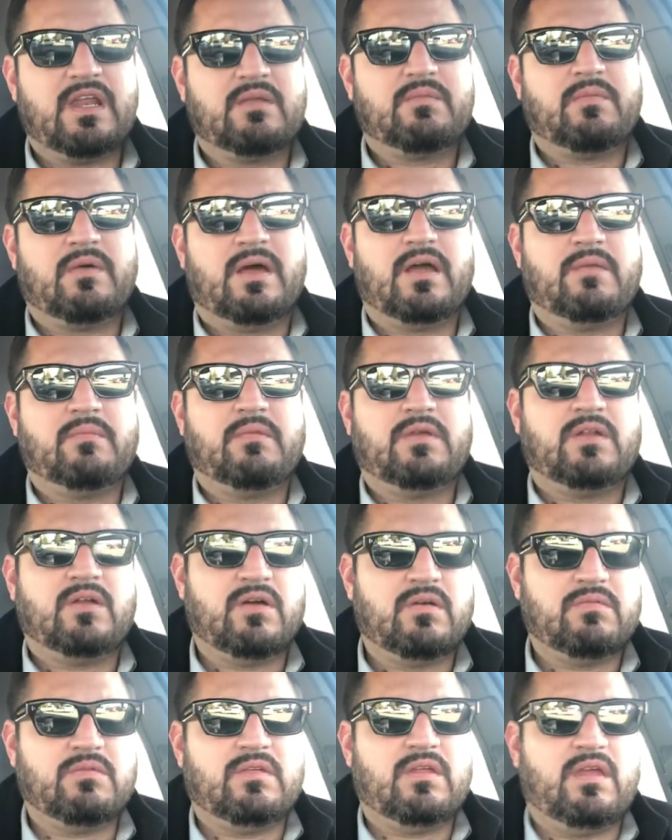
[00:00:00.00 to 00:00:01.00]
it.
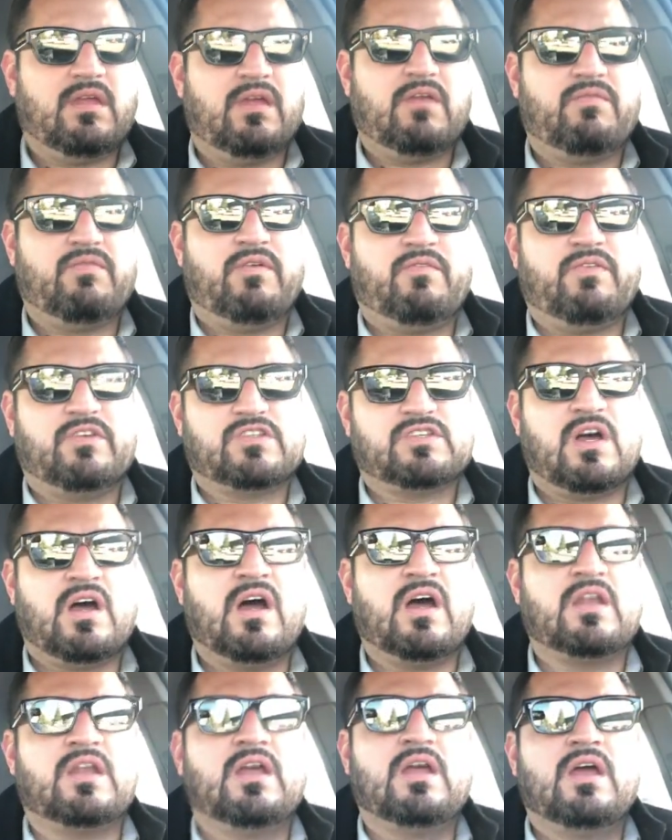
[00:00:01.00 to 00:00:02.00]
If it's
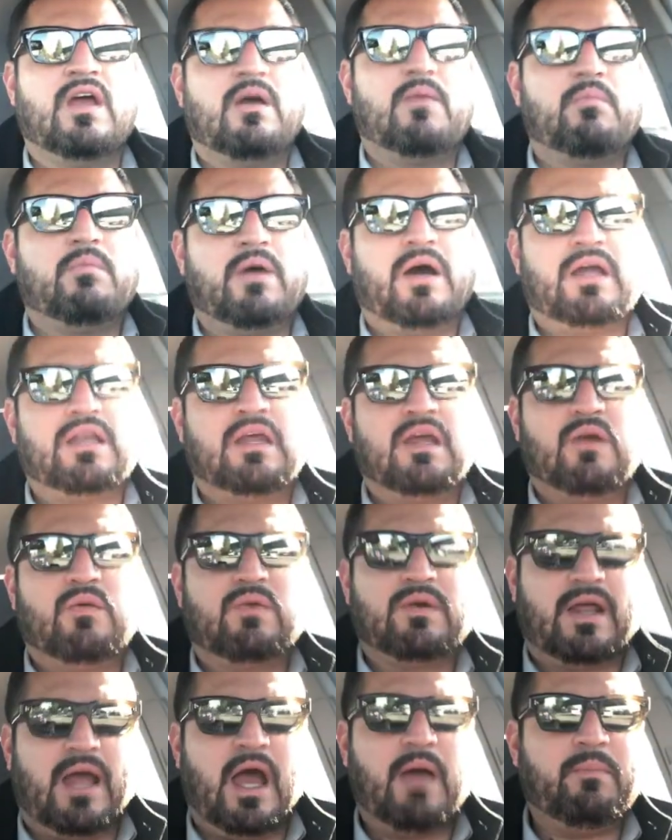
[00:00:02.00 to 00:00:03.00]
on. But
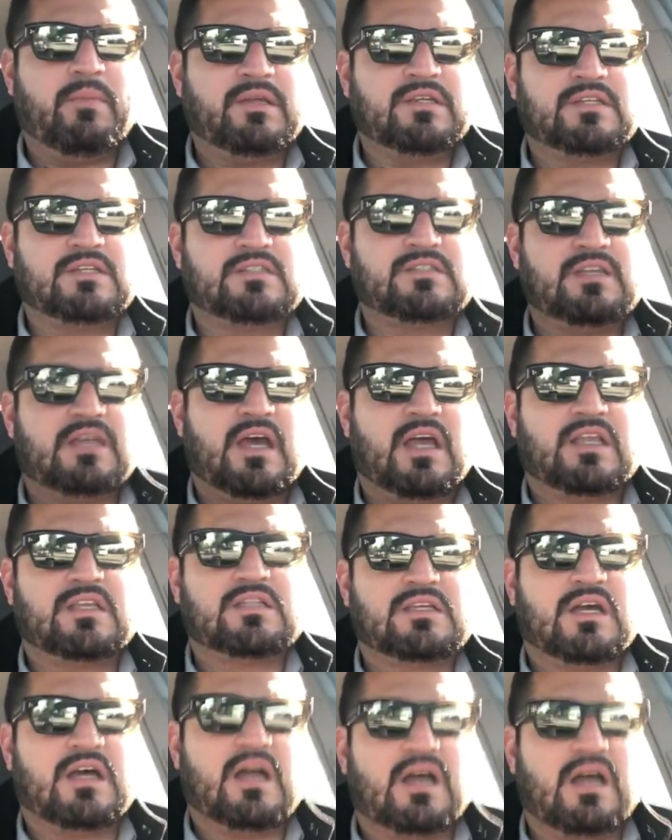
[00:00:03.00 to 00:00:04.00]
what happens is that
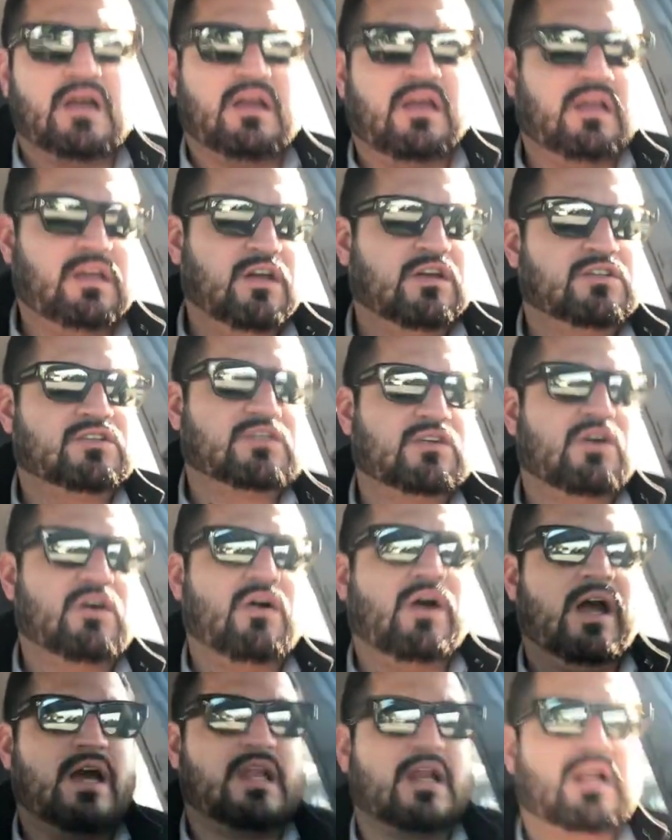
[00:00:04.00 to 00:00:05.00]
years ago
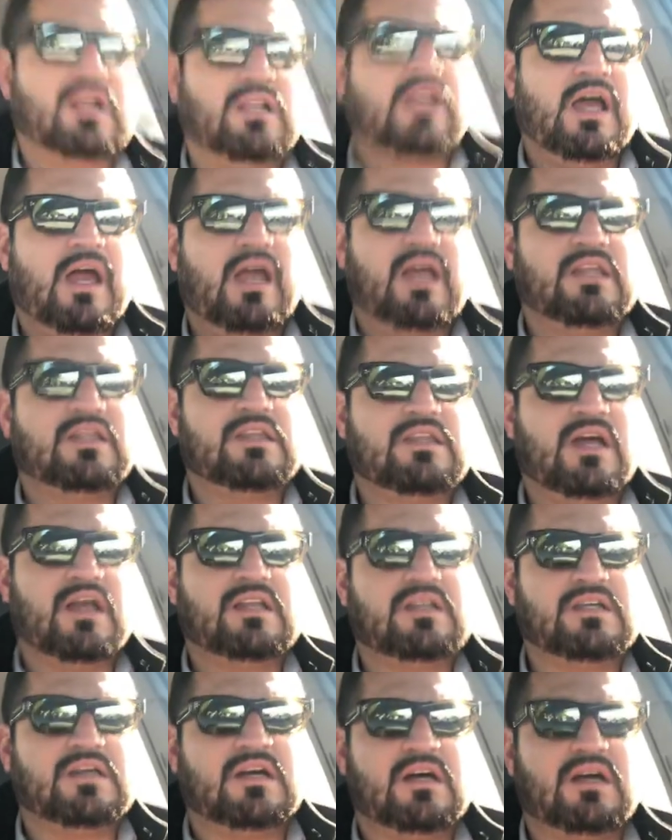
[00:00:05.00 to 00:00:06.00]
I had a client
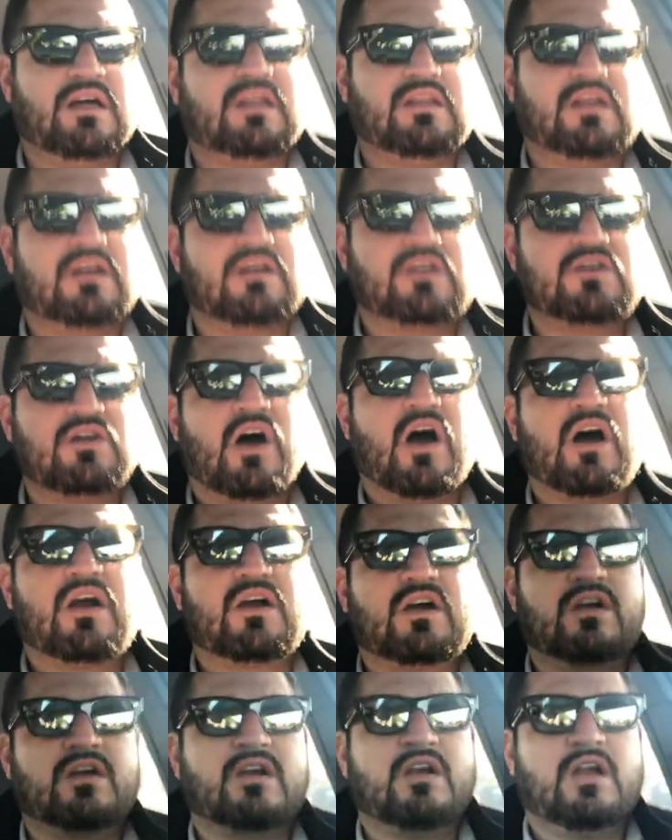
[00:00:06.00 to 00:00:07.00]
that their
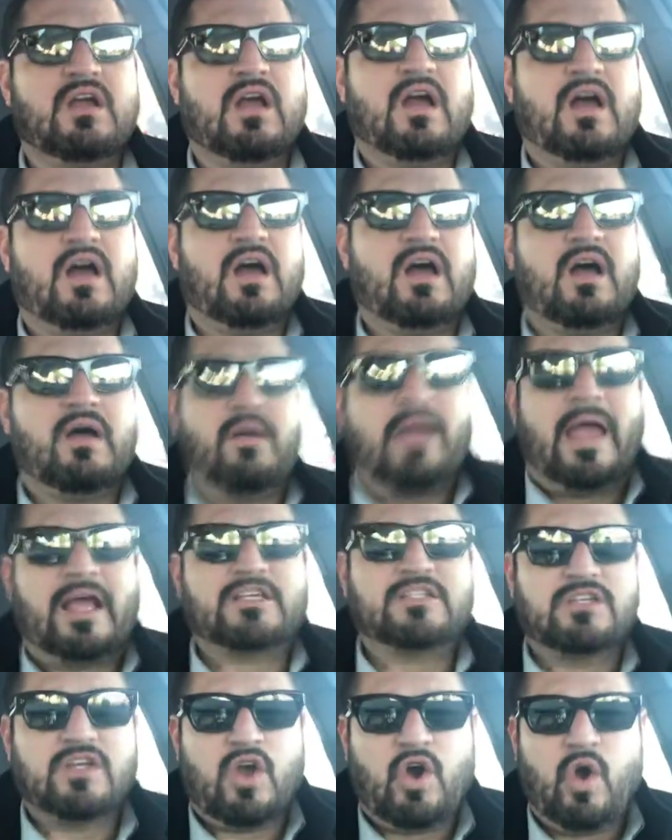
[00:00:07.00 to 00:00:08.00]
daughter
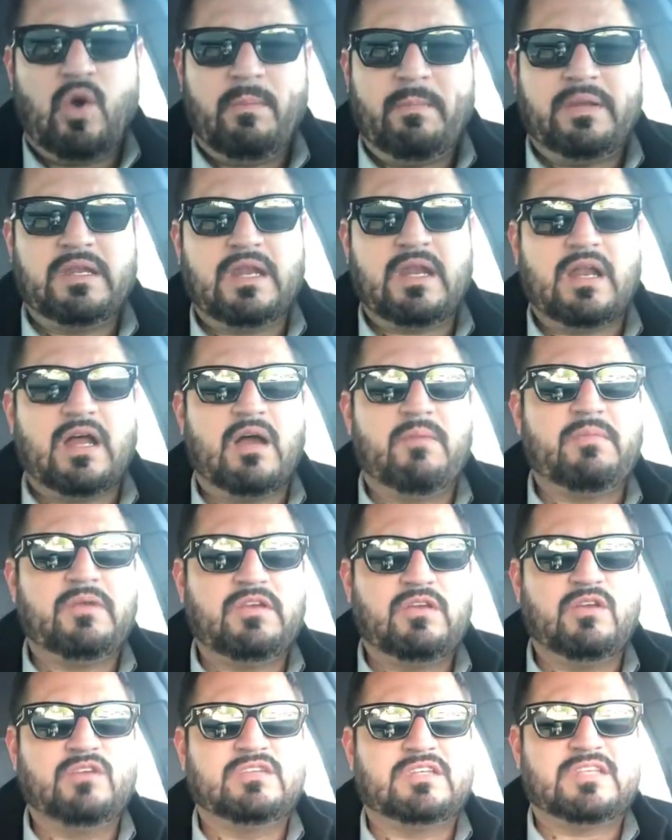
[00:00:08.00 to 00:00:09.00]
actually opened it up
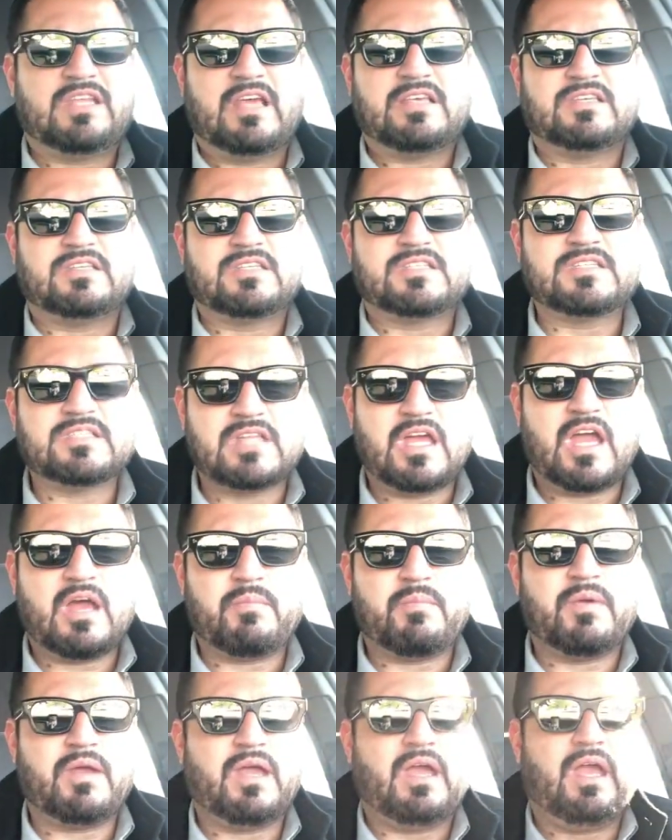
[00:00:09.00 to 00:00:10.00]
and used it as a
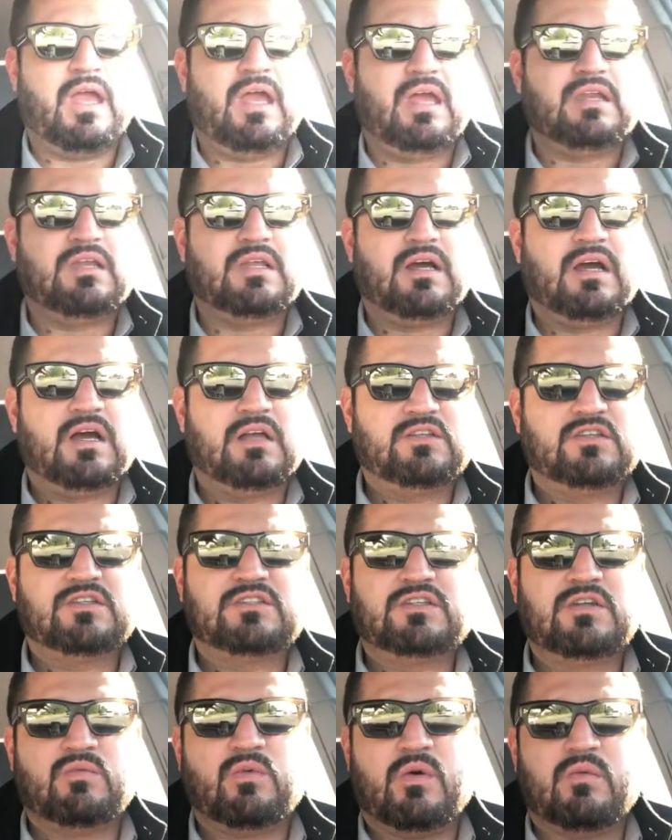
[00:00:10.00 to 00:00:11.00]
step and to
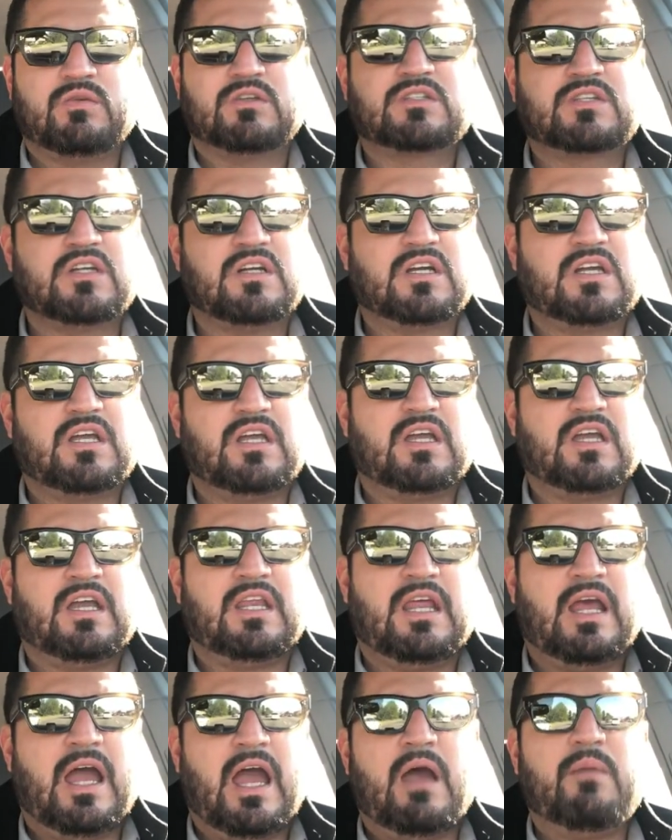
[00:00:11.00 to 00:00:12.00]
see what was cooking,
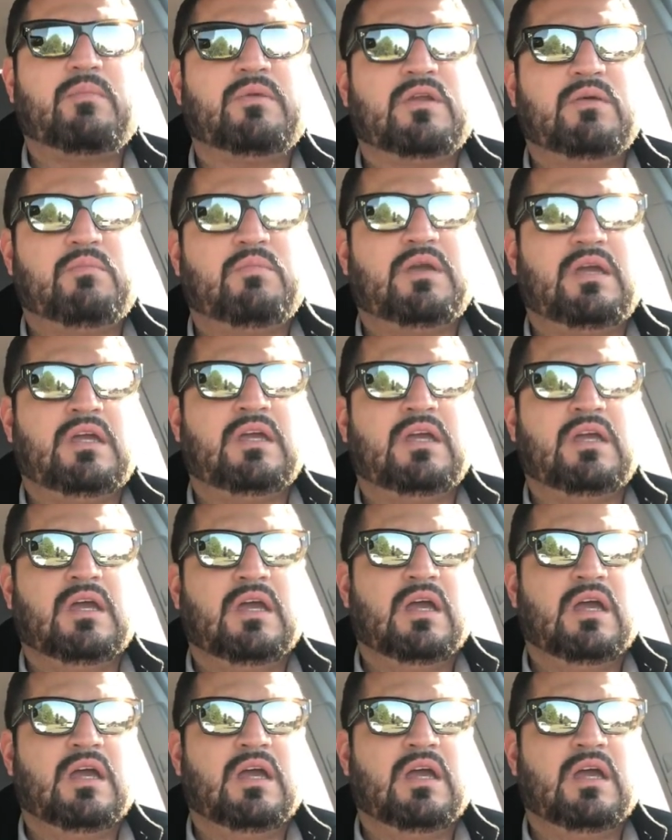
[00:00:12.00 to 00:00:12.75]
and it happened to be